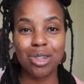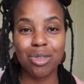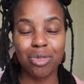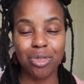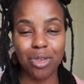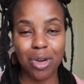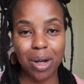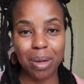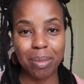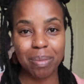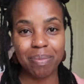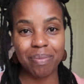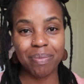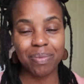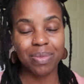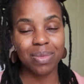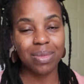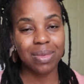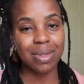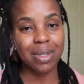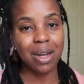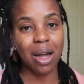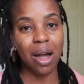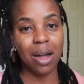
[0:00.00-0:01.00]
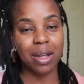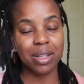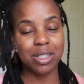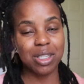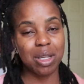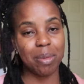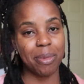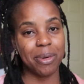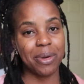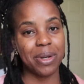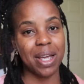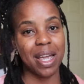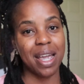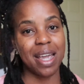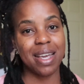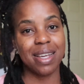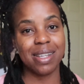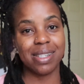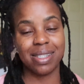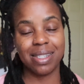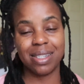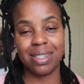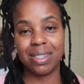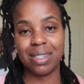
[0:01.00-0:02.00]
from hot summer
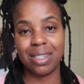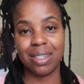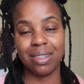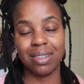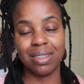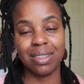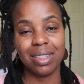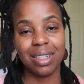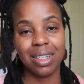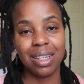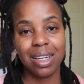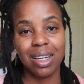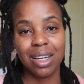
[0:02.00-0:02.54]
days into